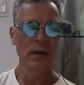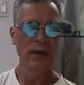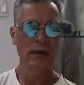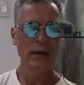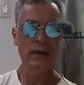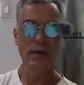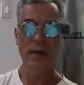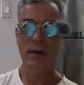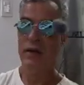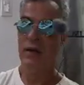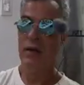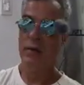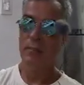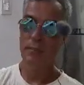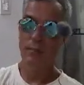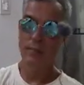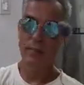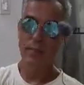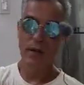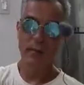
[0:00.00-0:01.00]
It's like our
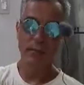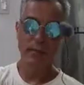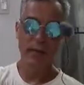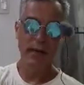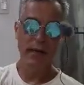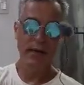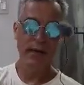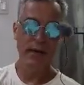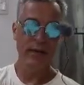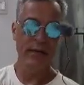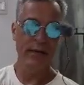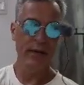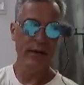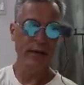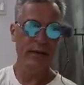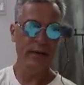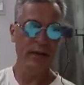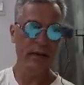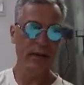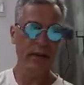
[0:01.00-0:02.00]
buddy down
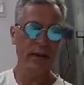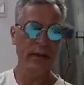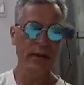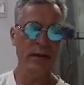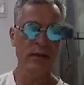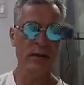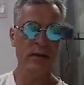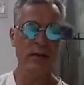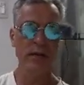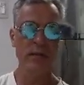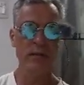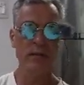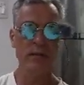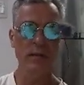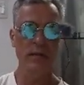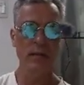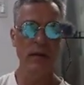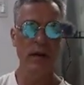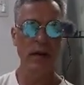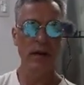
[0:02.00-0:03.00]
here, he's going to let us go
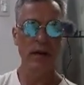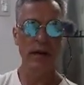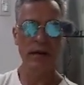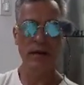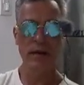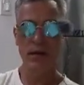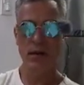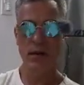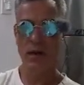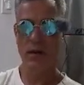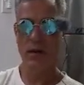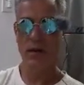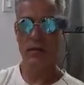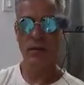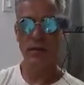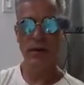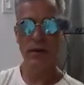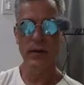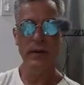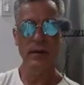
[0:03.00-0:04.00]
get the
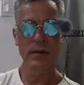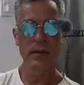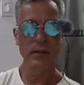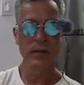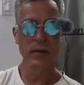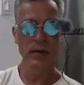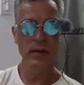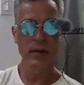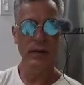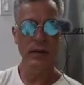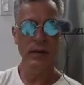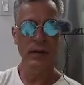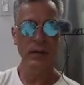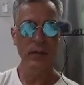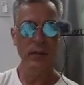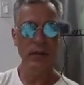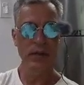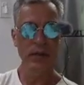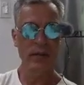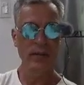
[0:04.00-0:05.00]
card when
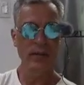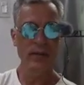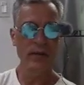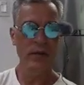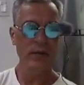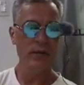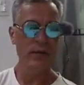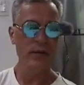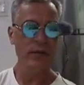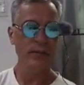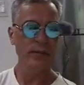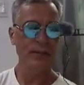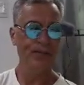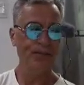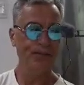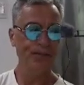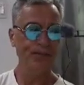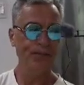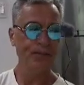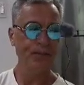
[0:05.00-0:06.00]
we get the furniture.
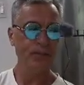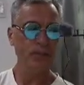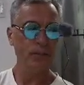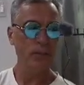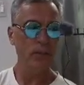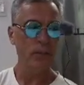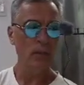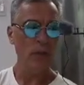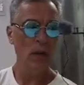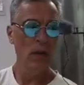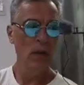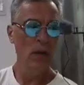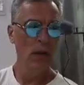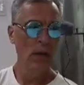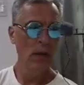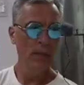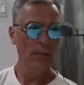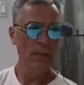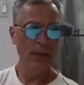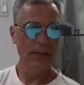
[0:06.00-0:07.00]

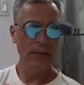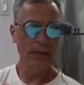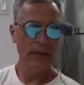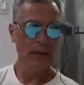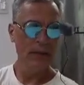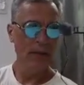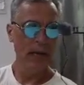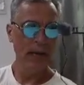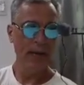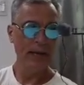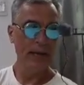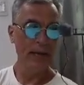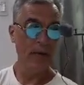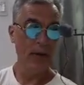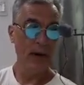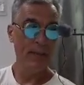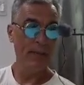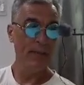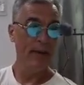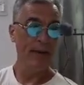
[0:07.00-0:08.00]
But I had to
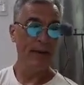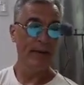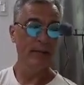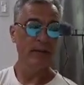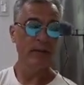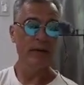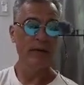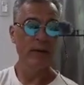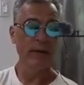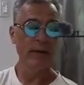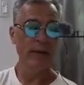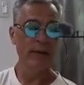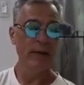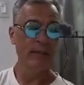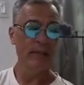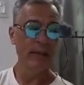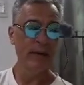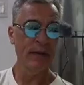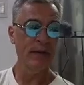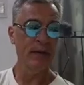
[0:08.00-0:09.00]
grab that. It was one of
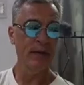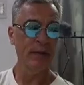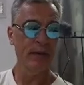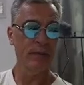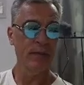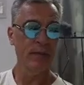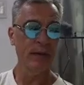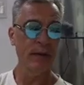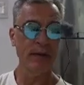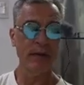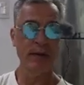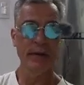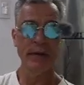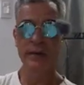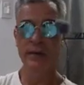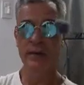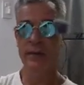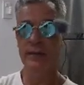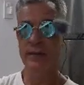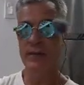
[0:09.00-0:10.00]
them deals where,
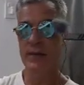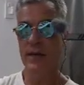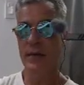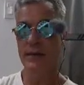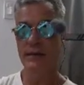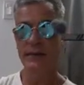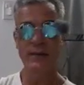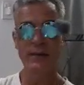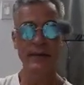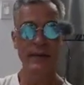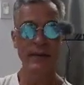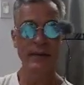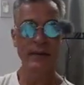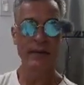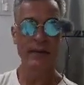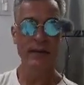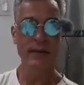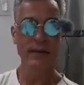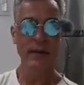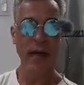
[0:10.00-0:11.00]
it was out
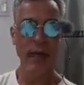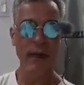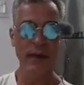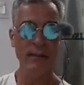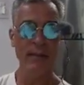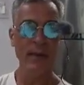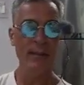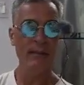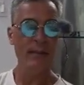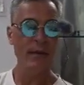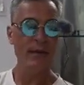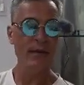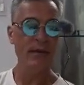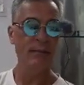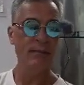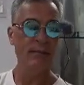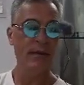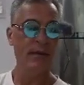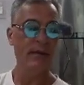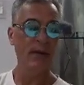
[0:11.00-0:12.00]
of my
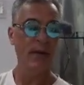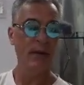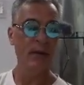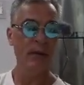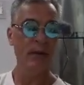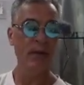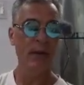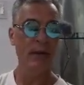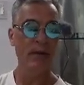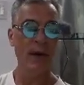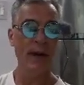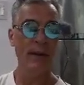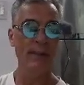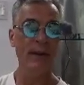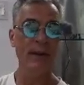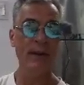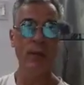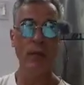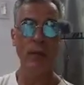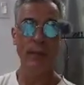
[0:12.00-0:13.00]
budget, but if I wouldn't have grabbed
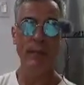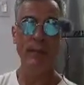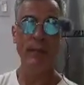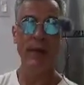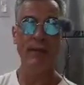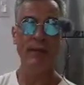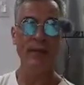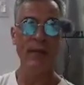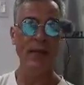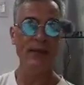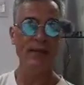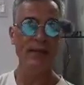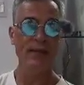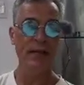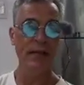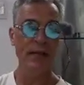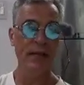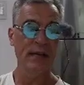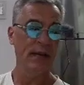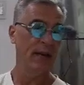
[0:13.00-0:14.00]
it, we may have not
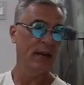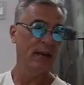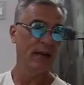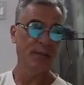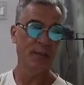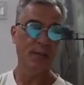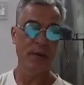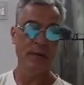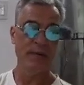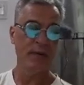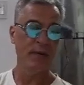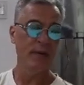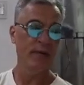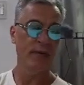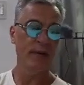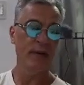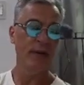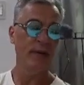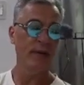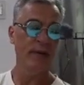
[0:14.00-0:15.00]
seen it, and it's perfect
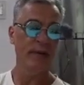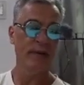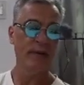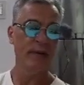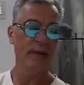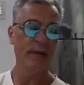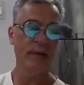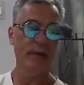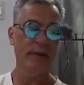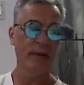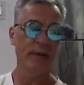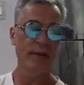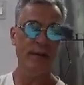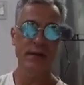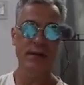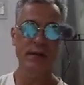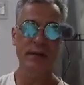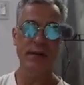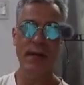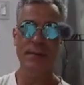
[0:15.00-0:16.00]
for here. It's
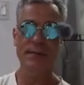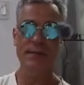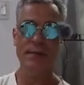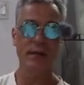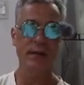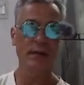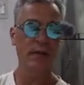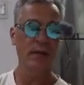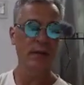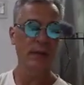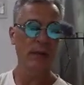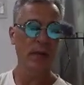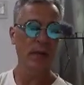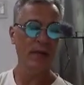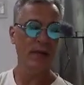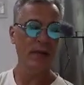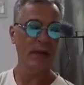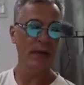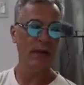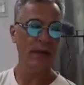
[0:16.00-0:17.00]
just absolutely
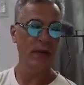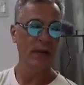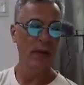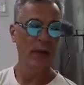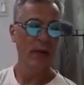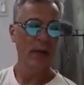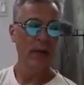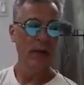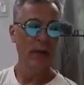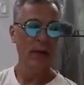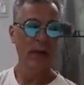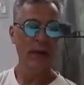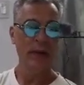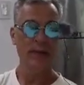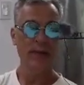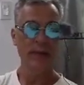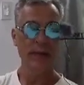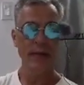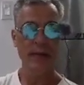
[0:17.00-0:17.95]
perfect. The